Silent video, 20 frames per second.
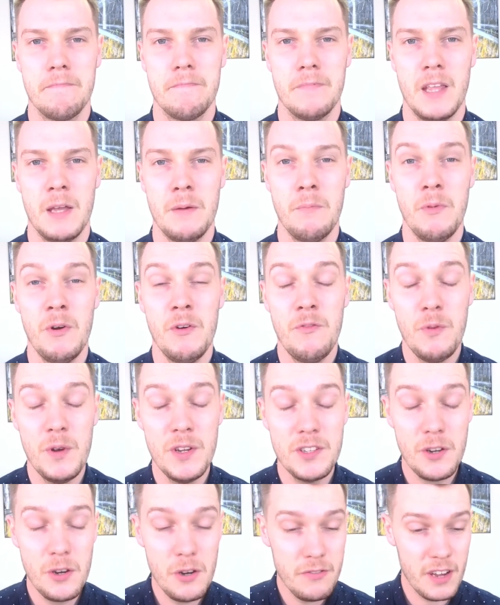And um, but if we
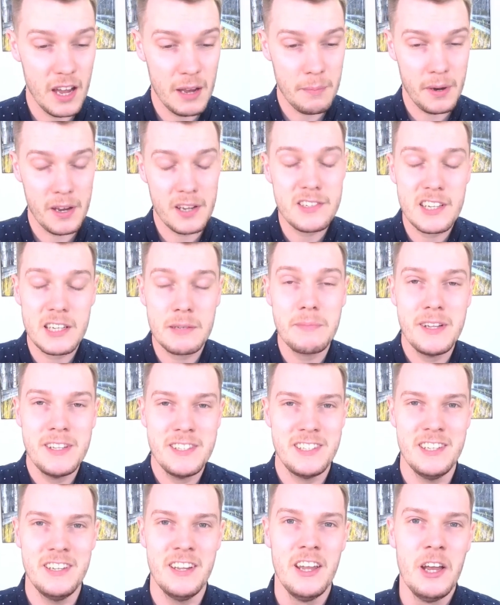do that by
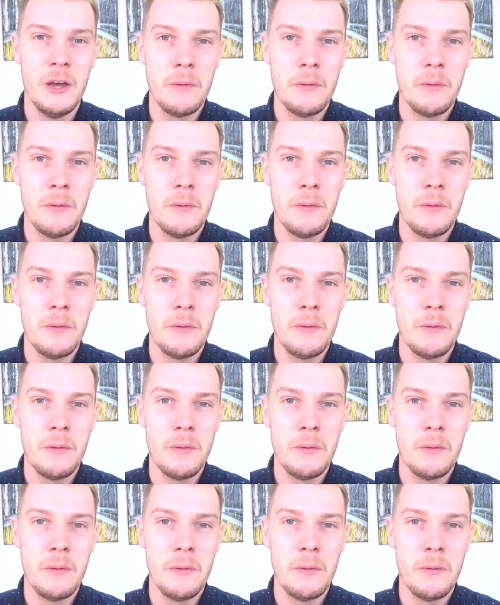segmenting